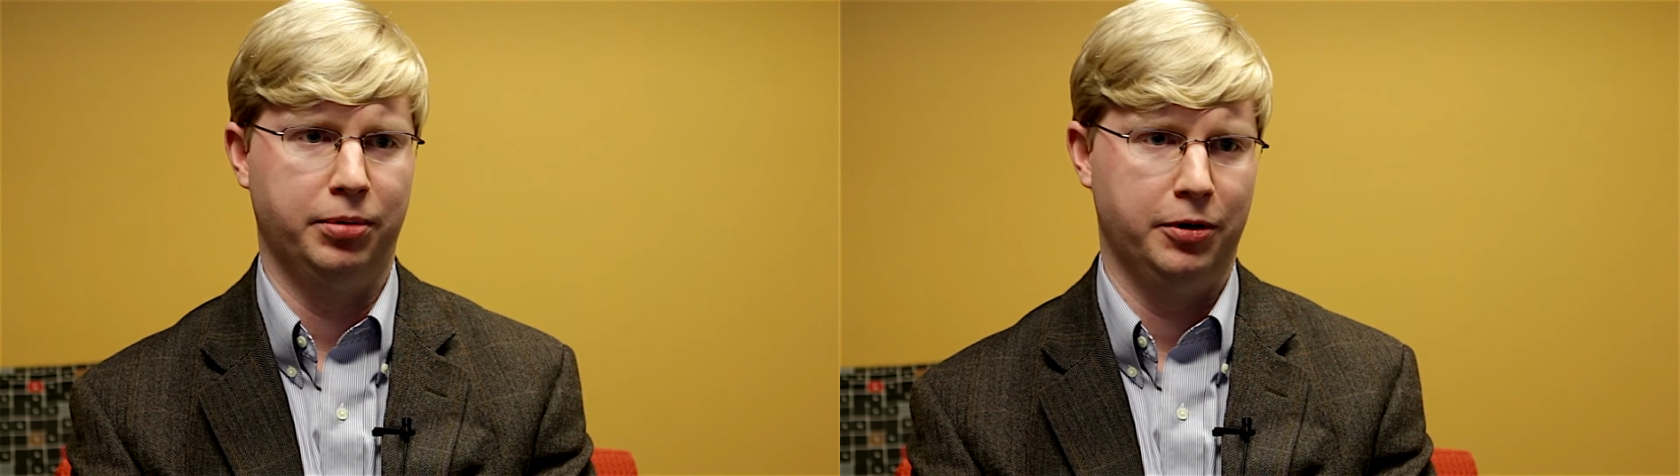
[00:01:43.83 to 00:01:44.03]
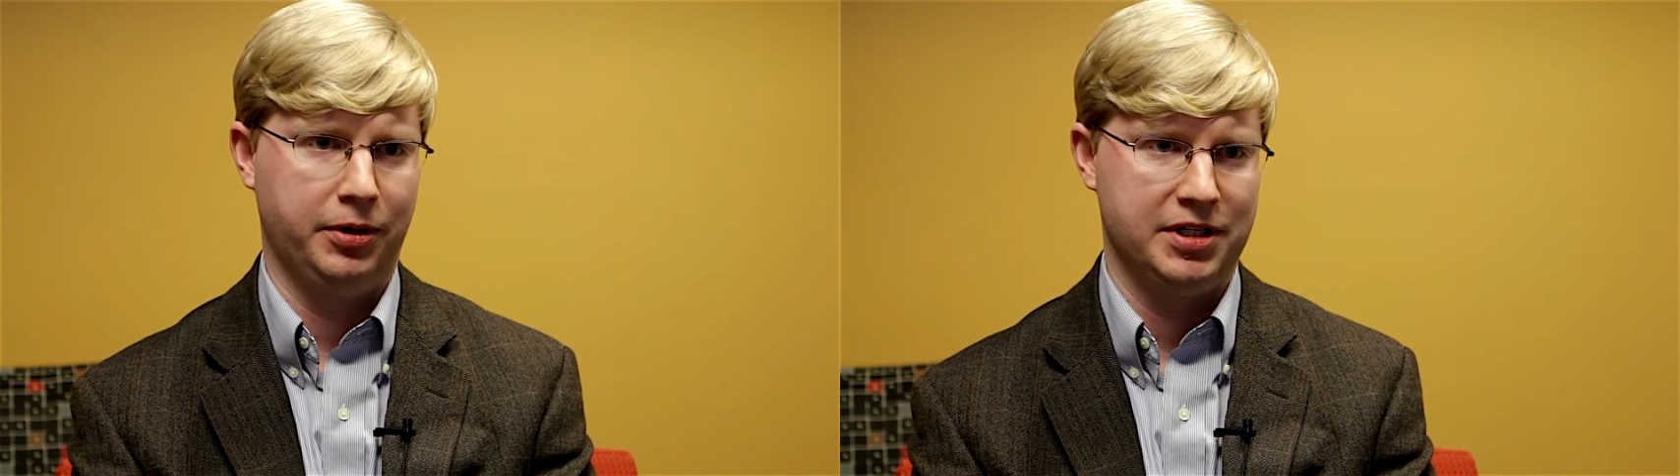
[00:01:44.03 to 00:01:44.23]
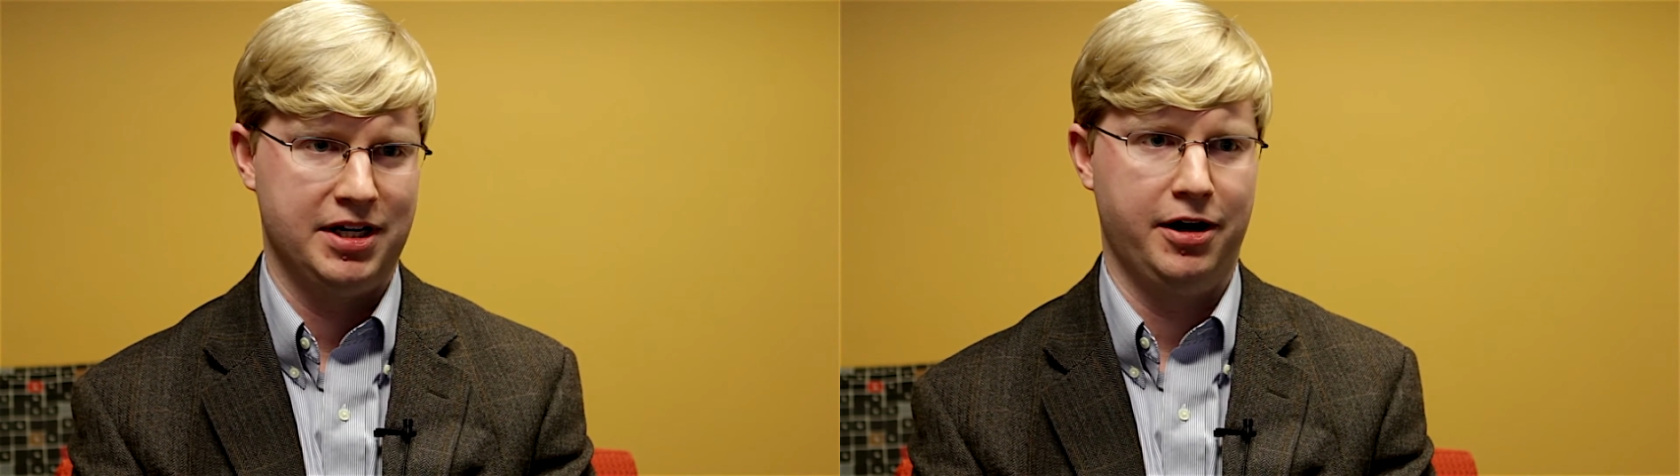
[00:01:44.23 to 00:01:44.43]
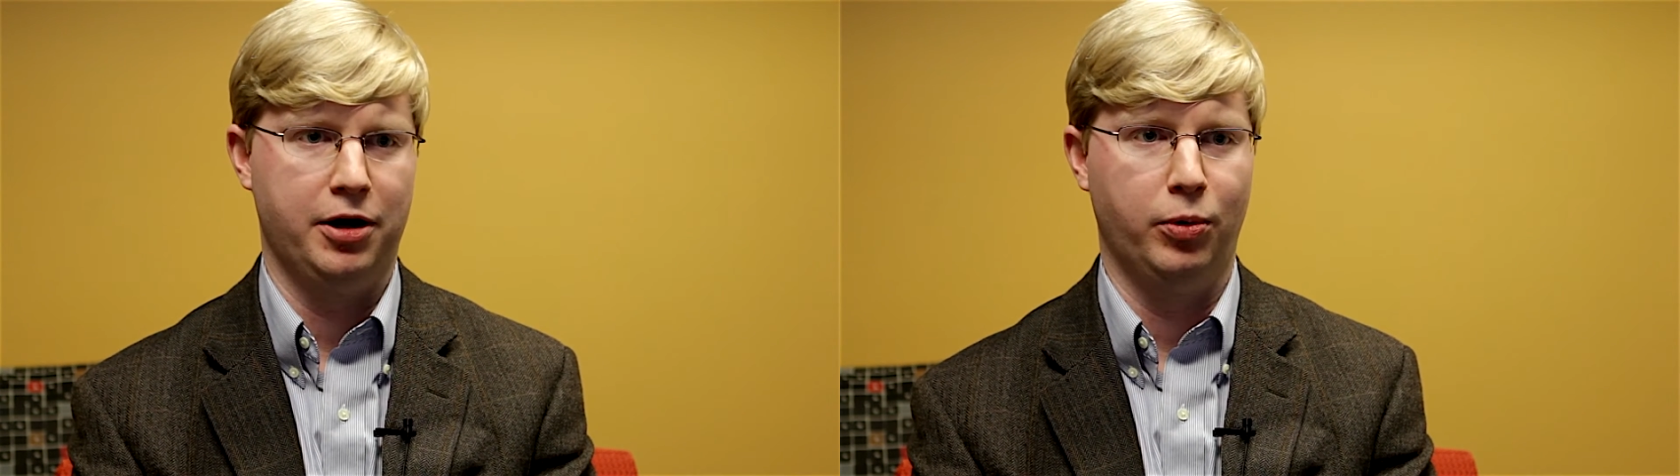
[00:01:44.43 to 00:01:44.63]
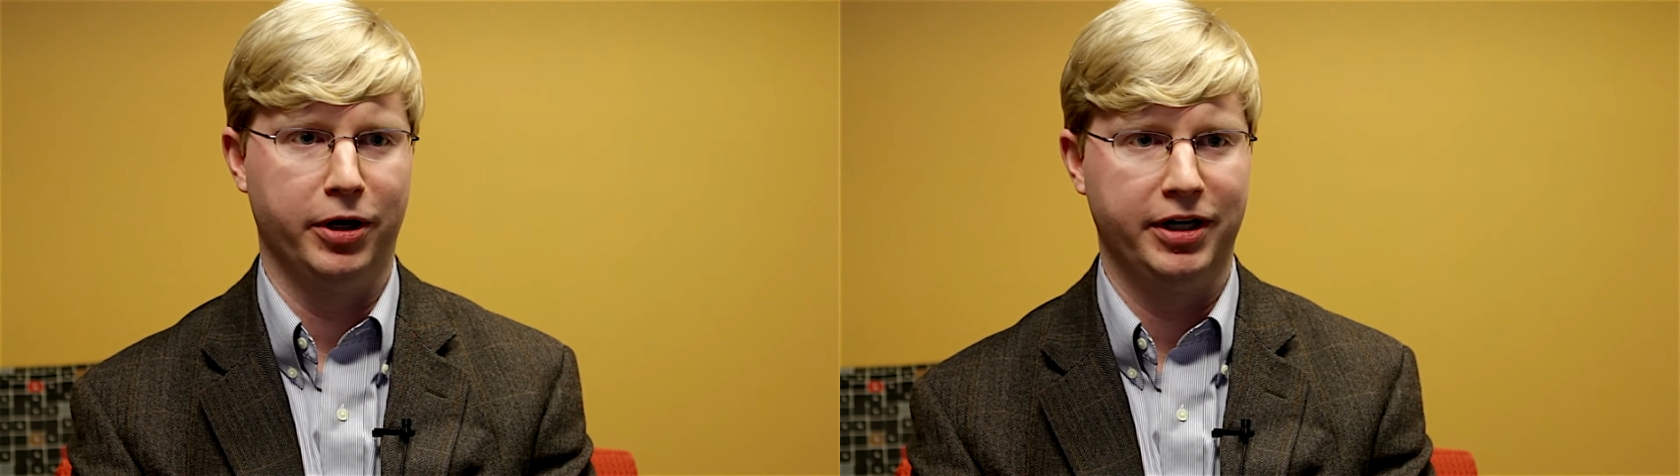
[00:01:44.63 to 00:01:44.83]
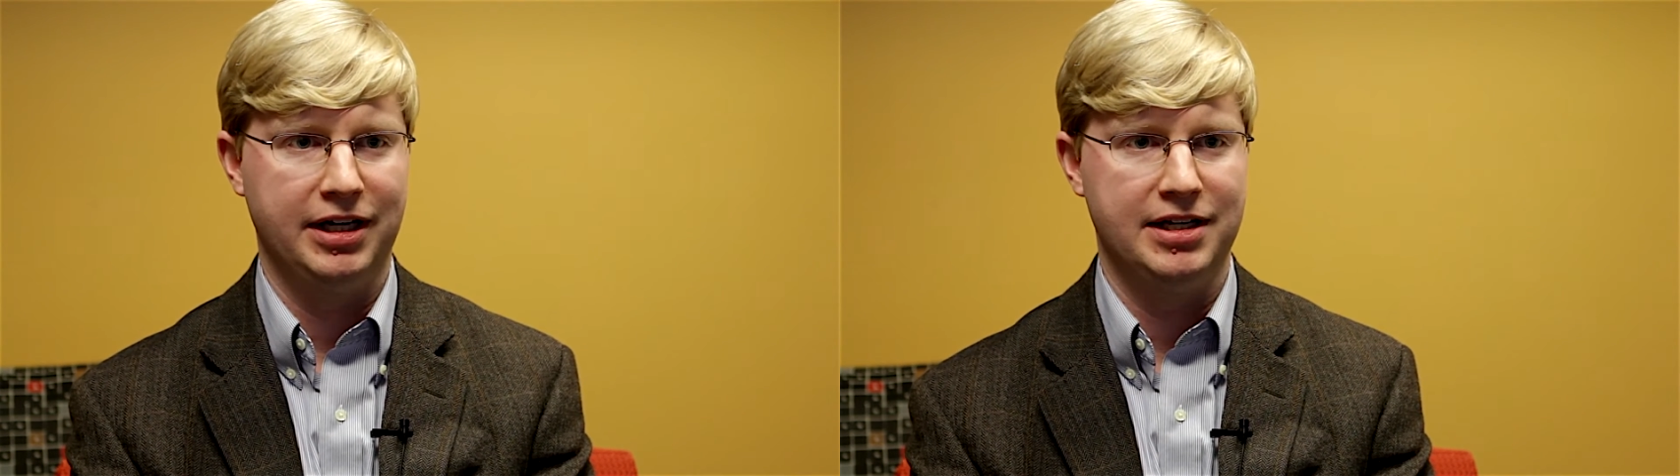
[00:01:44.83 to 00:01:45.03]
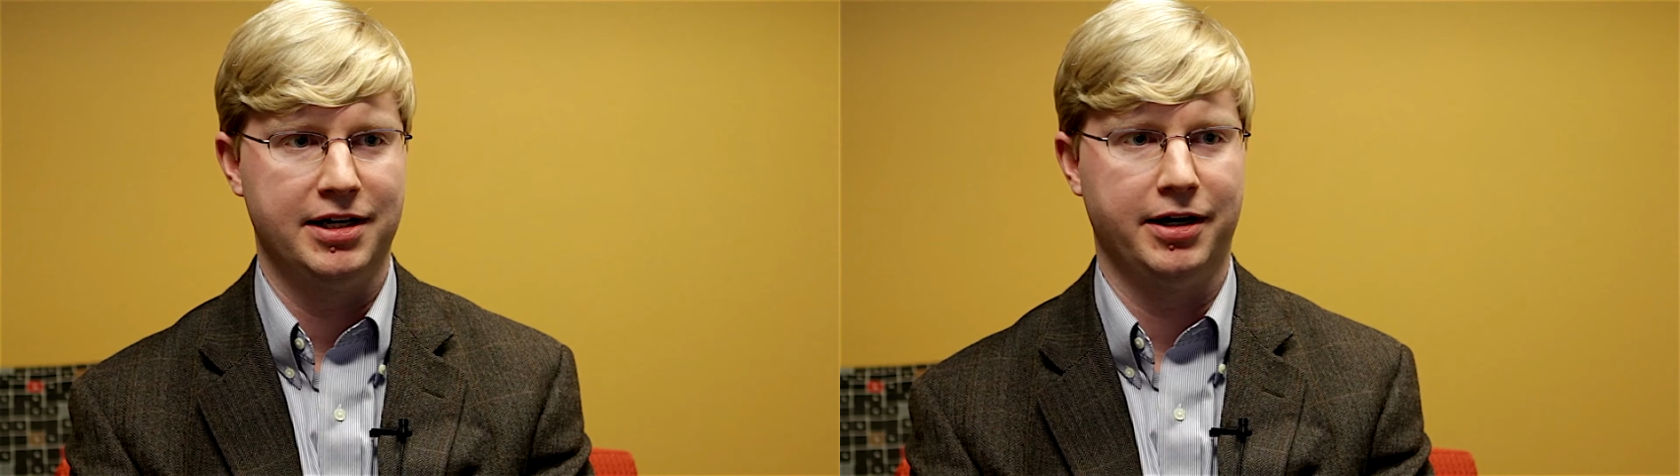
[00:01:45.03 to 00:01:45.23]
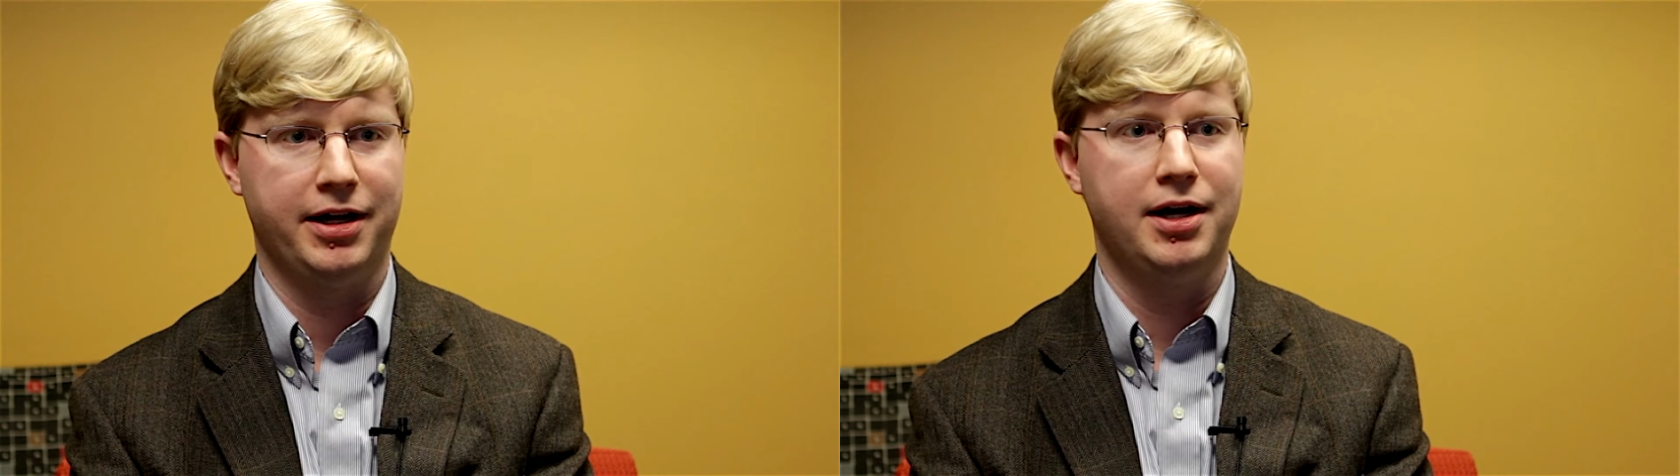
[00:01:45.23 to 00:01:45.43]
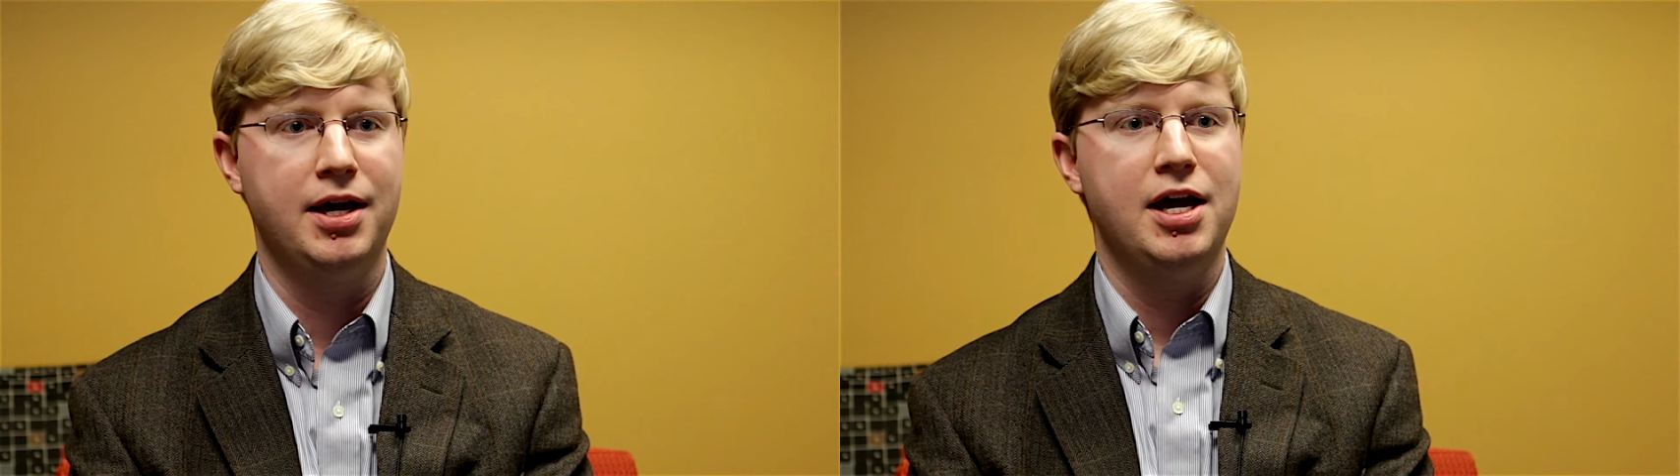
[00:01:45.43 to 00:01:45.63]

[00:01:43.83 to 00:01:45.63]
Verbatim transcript: Broca's area, Wernicke's area.